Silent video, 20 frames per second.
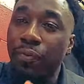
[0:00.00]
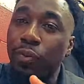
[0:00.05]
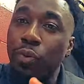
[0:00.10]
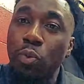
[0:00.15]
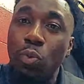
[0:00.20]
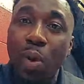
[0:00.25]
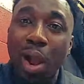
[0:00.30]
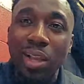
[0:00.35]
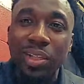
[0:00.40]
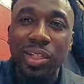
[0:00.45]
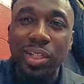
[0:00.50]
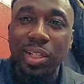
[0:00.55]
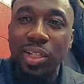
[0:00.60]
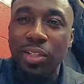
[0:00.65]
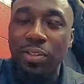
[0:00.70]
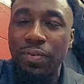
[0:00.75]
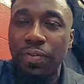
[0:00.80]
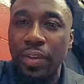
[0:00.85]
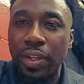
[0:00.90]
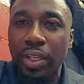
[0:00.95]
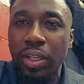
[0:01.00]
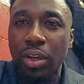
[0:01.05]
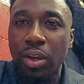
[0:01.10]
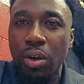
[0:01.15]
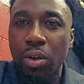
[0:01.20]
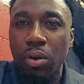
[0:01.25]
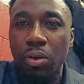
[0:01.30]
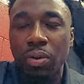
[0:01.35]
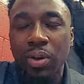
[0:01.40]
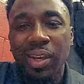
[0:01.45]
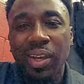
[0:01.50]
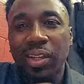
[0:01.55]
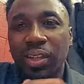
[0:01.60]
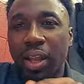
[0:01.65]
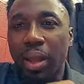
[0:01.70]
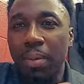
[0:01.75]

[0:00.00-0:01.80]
If you watching this video,